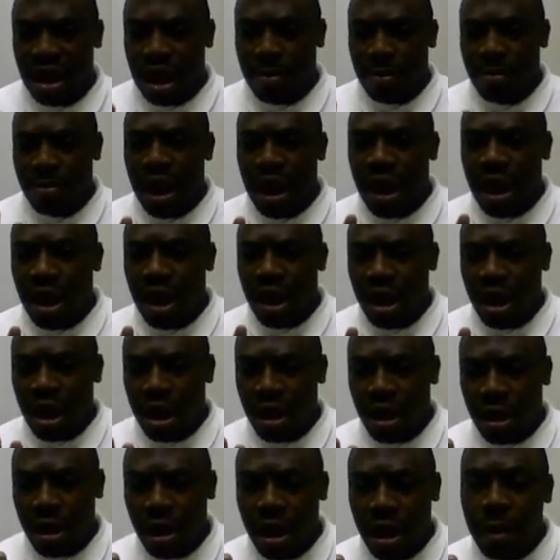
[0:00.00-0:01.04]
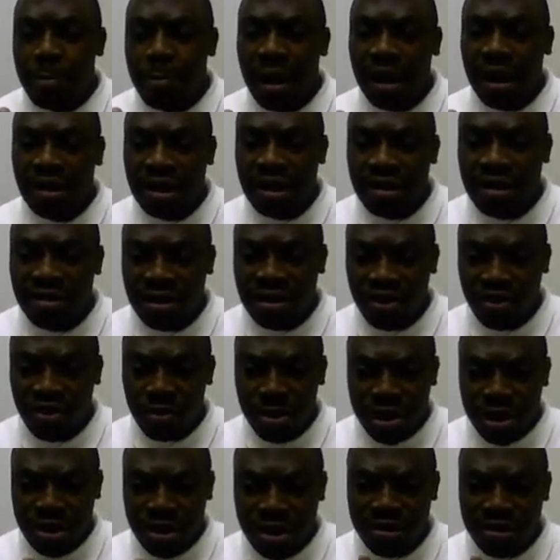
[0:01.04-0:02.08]
A person is a
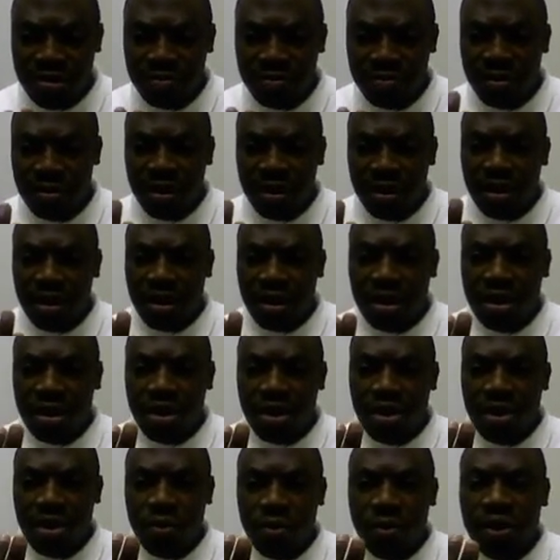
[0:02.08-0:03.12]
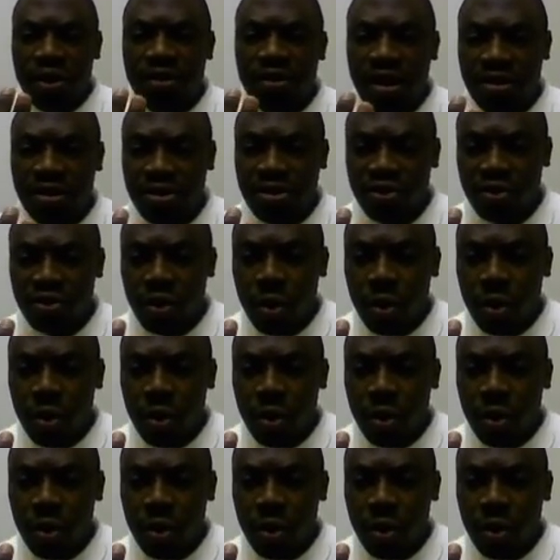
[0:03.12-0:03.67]
spirit, which has a